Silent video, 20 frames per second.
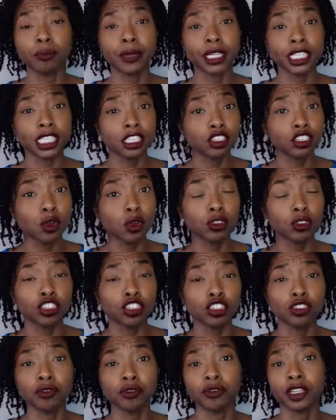business
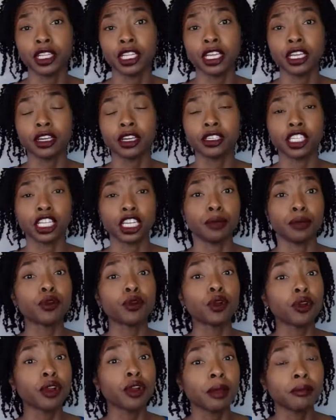coaches over the years, any
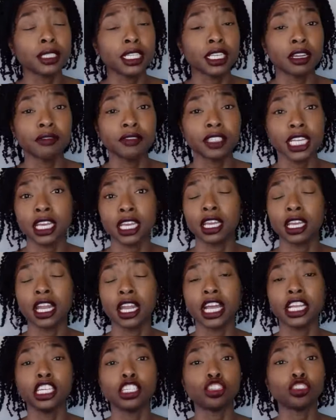programs that I've
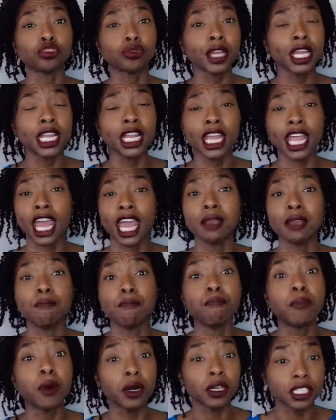taken, any training,
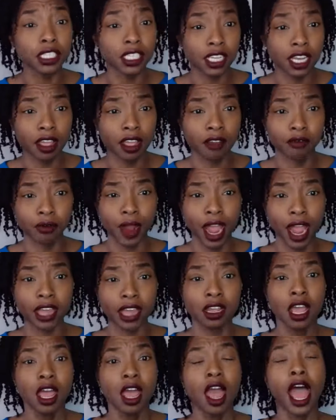any books that I've
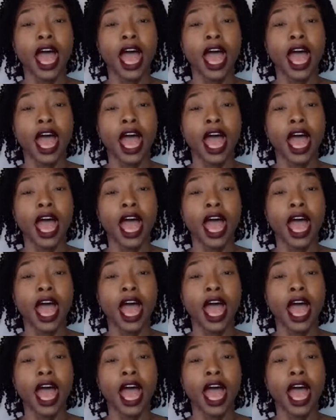read.